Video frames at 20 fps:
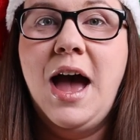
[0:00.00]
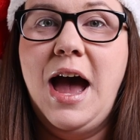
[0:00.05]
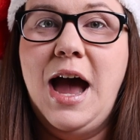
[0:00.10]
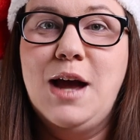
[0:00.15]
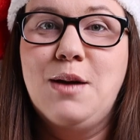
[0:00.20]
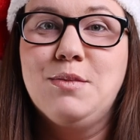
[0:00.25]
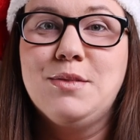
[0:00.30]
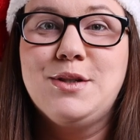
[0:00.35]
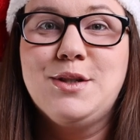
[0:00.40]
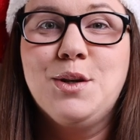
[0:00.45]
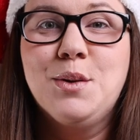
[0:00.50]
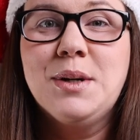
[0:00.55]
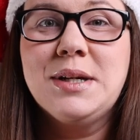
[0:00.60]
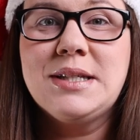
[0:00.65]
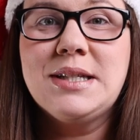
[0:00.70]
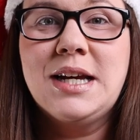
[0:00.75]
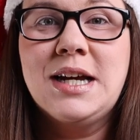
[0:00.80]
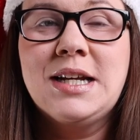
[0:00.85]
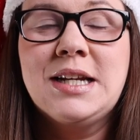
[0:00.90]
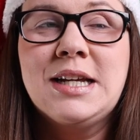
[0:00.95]
I'm so
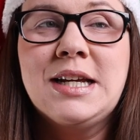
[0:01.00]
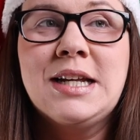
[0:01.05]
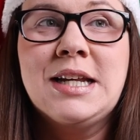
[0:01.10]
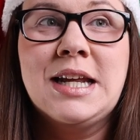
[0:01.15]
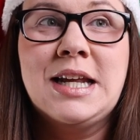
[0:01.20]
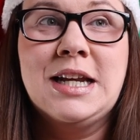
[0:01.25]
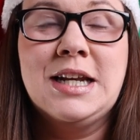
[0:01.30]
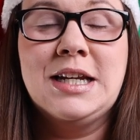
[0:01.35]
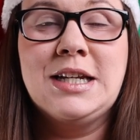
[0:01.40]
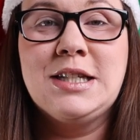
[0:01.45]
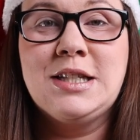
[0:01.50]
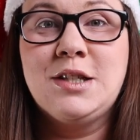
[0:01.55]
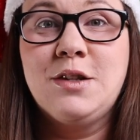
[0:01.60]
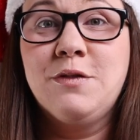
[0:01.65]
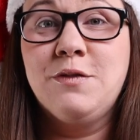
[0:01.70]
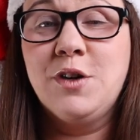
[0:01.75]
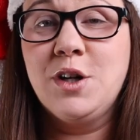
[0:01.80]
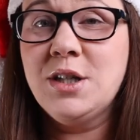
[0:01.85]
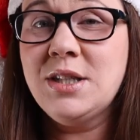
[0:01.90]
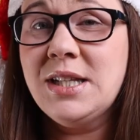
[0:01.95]
excited, and it is the
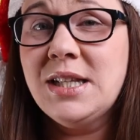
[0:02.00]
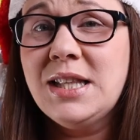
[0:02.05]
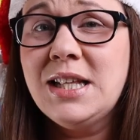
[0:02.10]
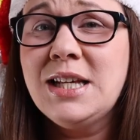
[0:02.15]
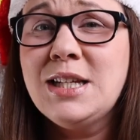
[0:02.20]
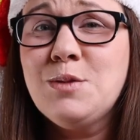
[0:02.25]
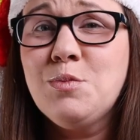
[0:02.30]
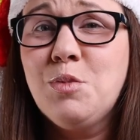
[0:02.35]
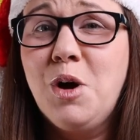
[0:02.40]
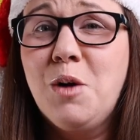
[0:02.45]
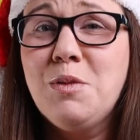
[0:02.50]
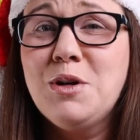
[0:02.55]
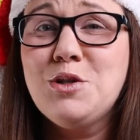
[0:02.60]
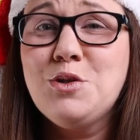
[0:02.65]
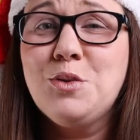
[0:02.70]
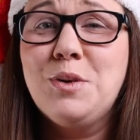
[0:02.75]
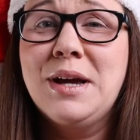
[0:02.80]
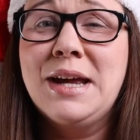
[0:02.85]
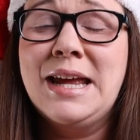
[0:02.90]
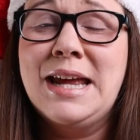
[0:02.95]
first thing that has brought me
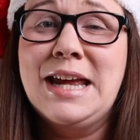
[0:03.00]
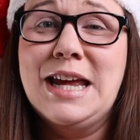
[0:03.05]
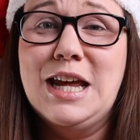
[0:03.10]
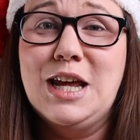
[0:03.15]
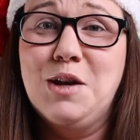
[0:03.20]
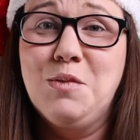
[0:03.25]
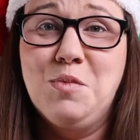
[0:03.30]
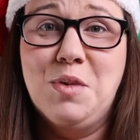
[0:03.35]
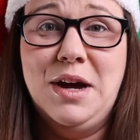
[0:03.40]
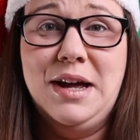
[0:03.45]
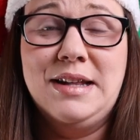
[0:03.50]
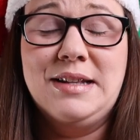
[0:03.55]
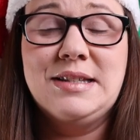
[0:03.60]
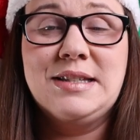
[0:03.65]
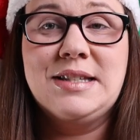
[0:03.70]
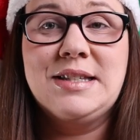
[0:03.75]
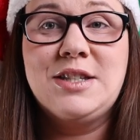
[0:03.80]
joy in months.